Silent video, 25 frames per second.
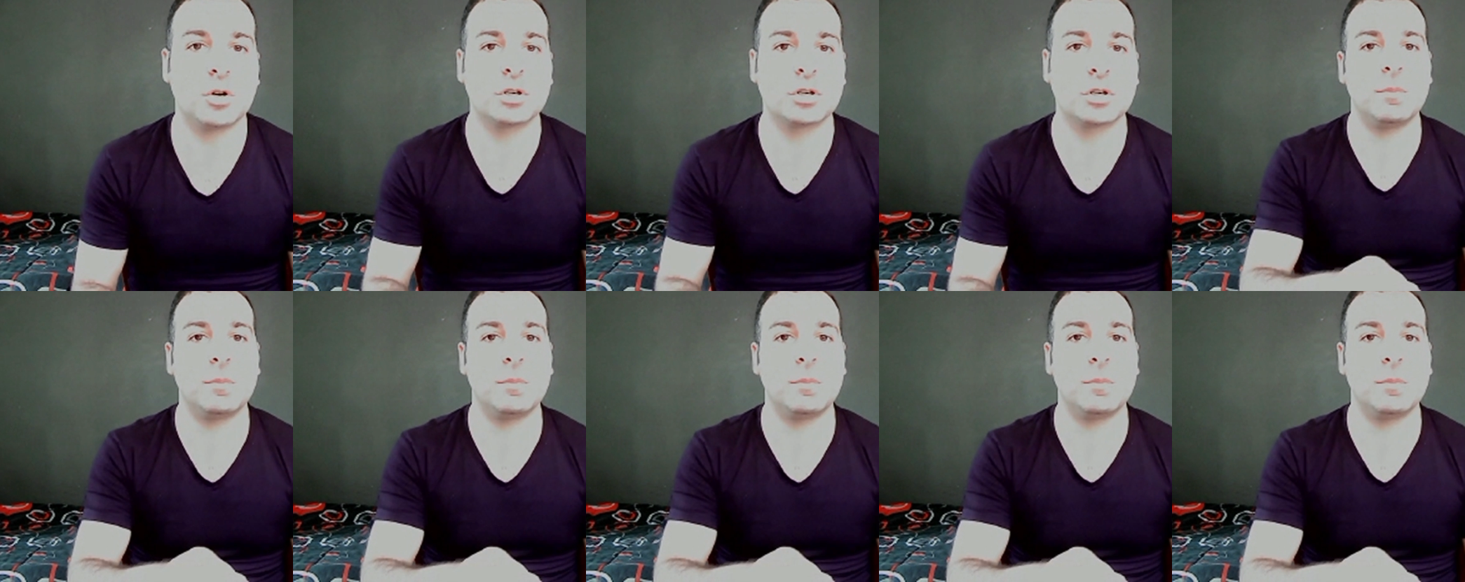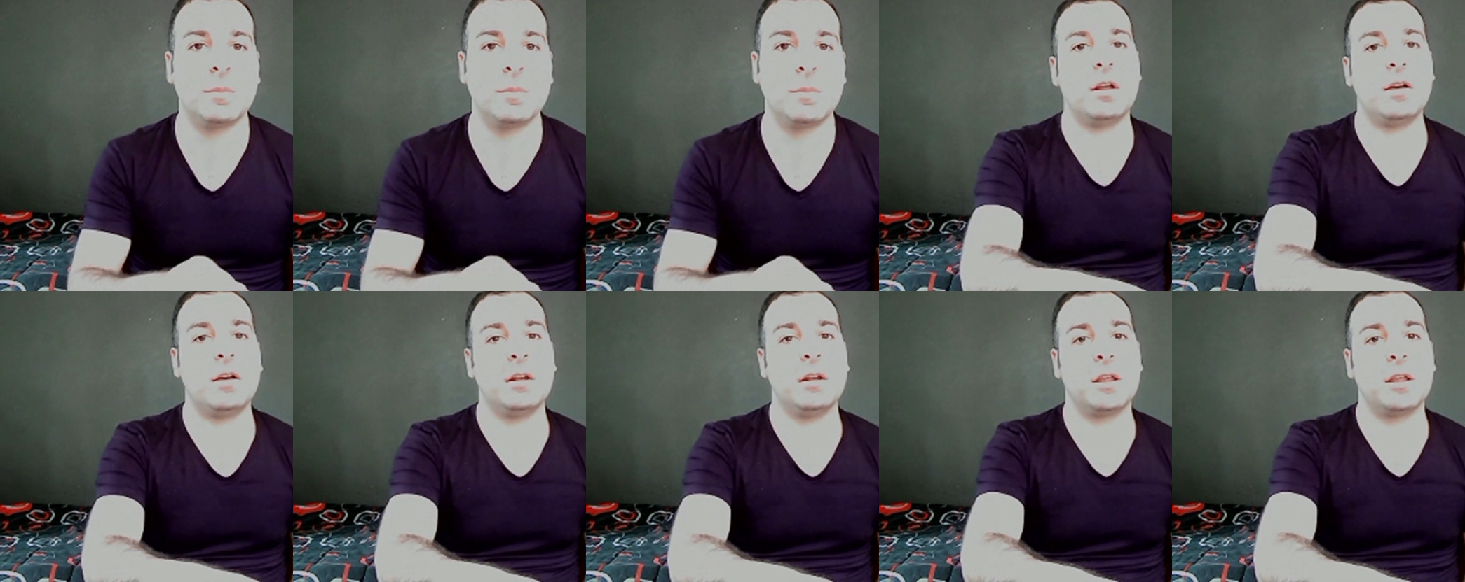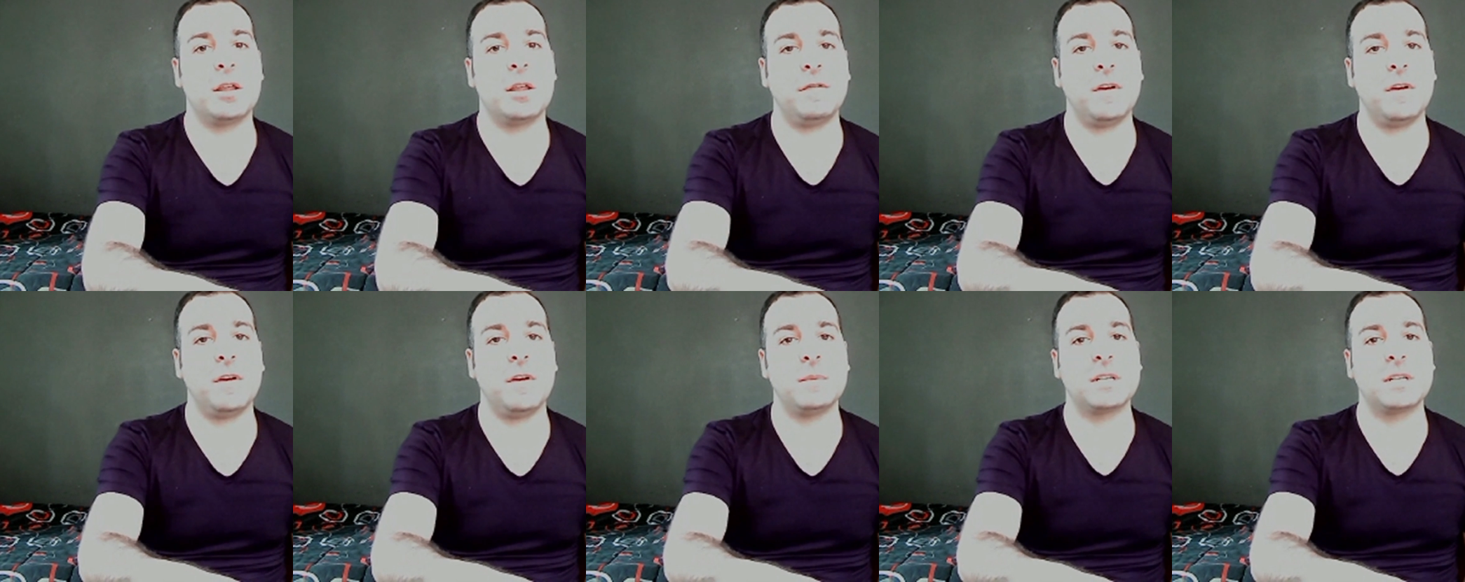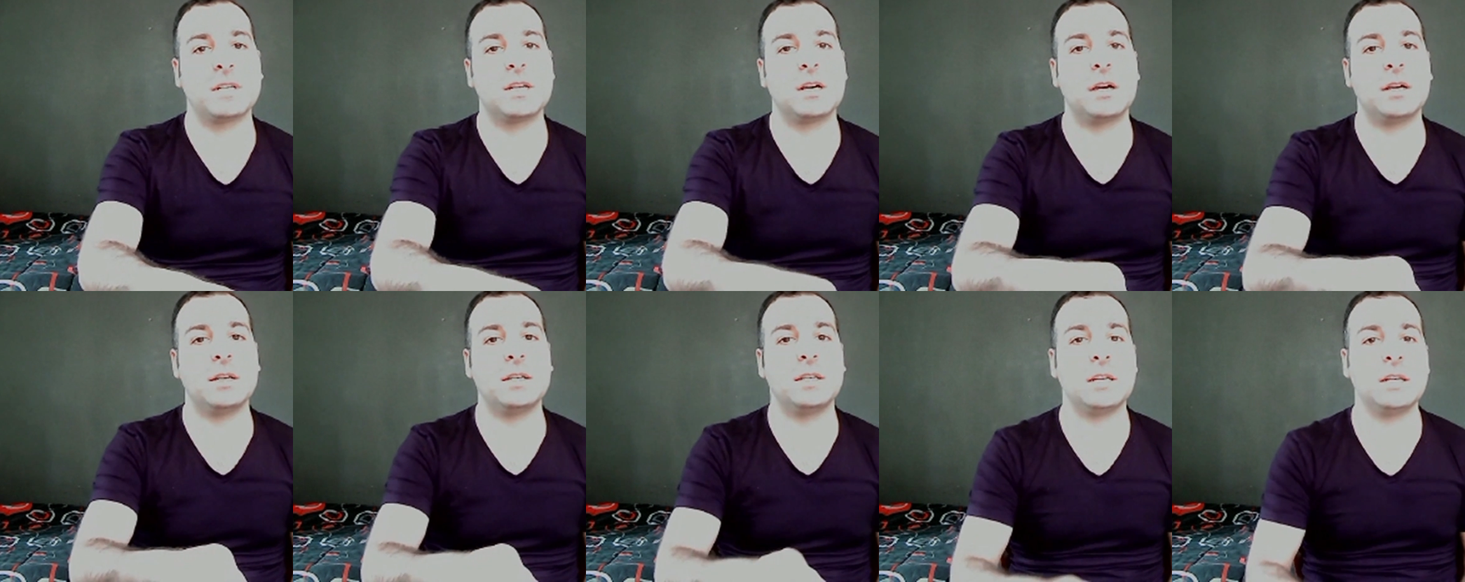McCullough, another famous
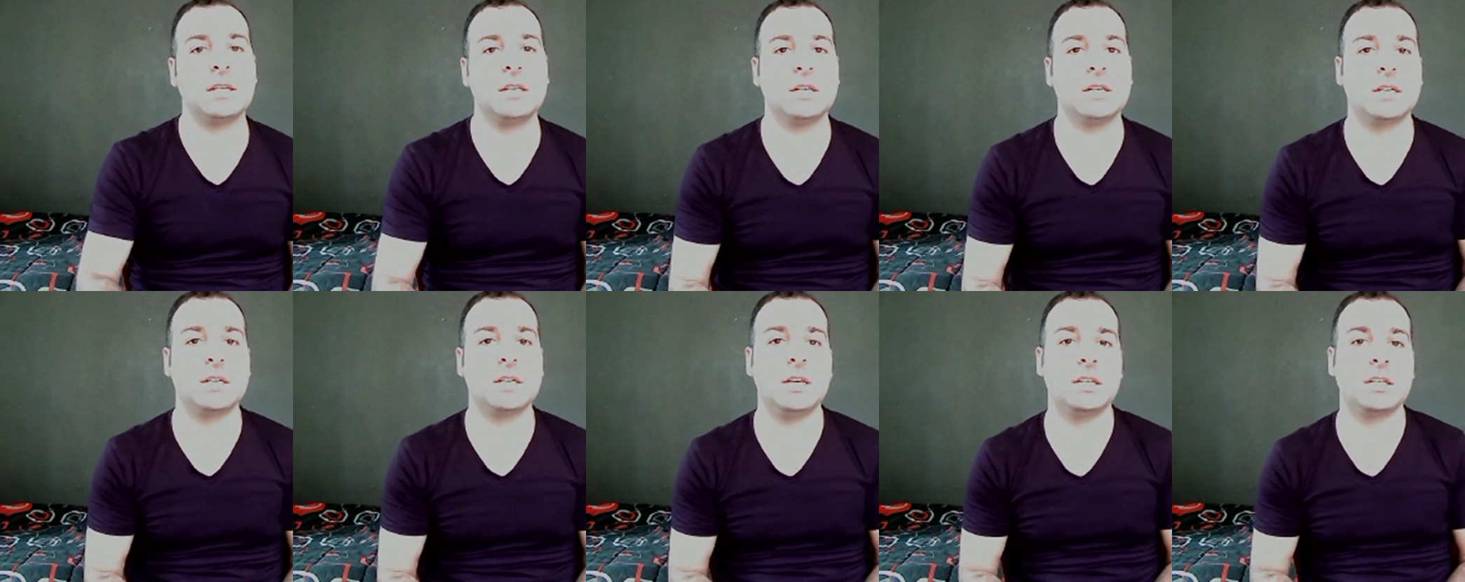scientist,